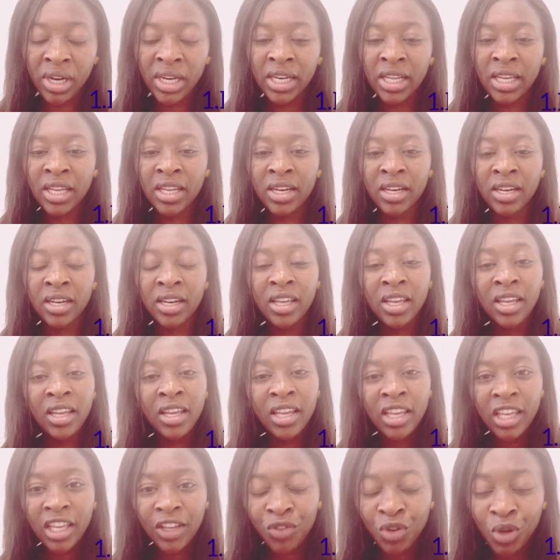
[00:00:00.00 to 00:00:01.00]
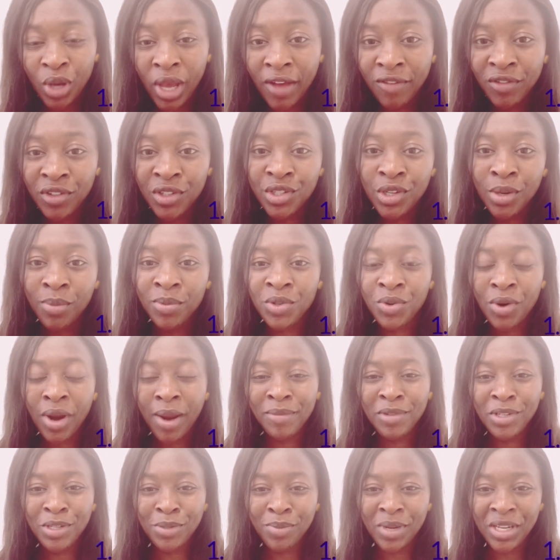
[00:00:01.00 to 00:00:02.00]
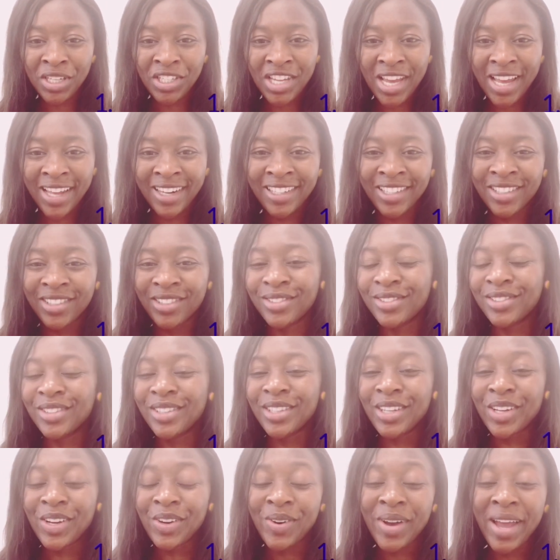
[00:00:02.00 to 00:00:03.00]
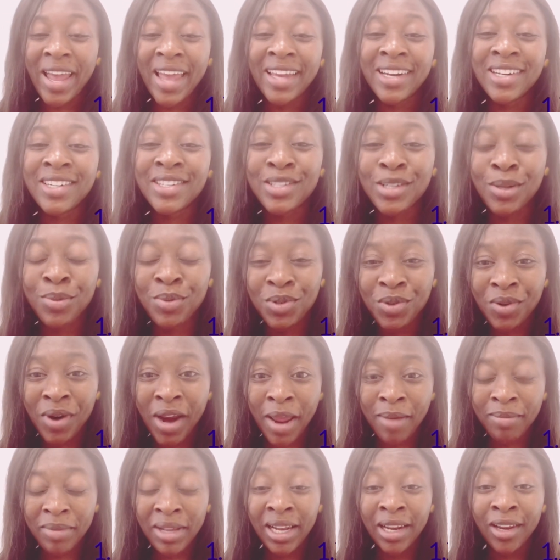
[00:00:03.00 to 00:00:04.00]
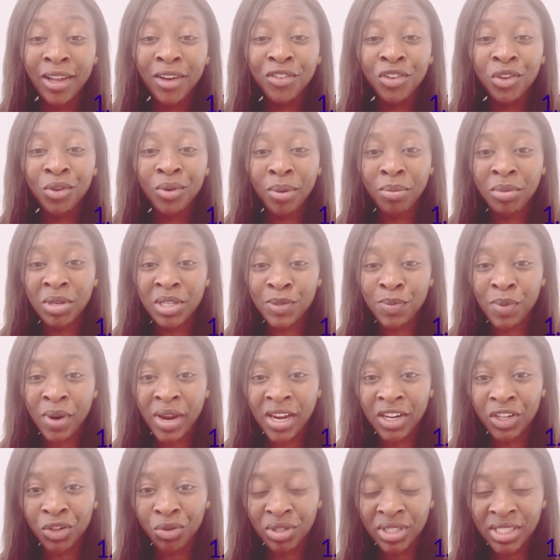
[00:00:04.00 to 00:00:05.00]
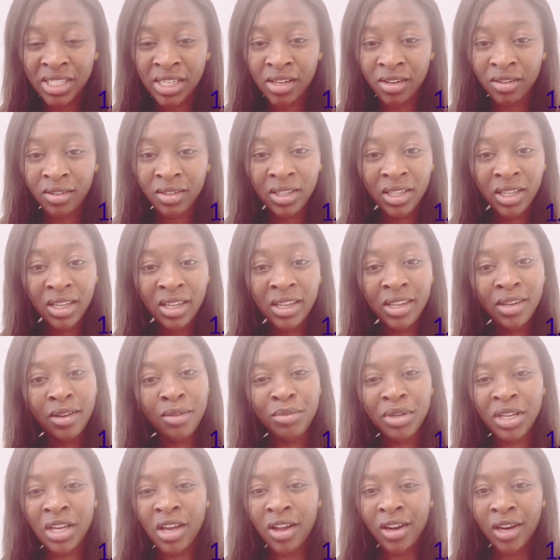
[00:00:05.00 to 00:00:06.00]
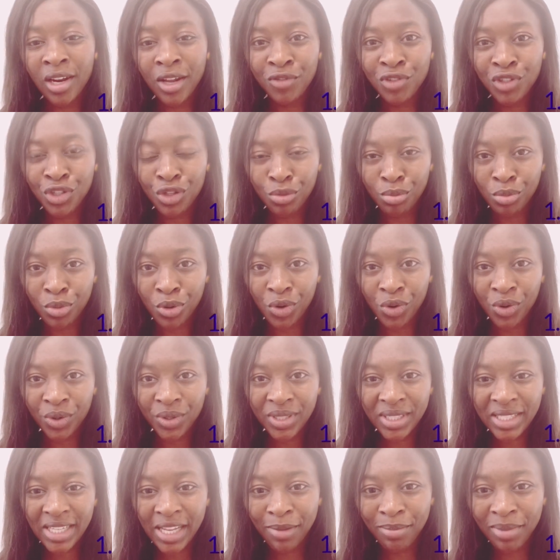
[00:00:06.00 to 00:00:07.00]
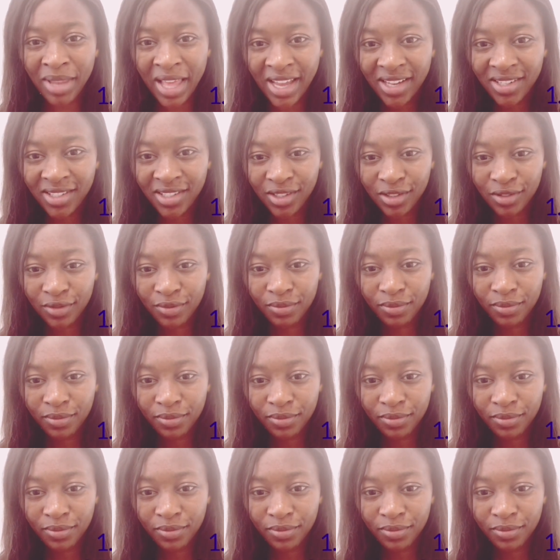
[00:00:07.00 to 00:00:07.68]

it, and if you haven't subscribed to my channel, go ahead and subscribe. I love you. I'm Inspired Chriselle, but God loves you more. Stay blessed.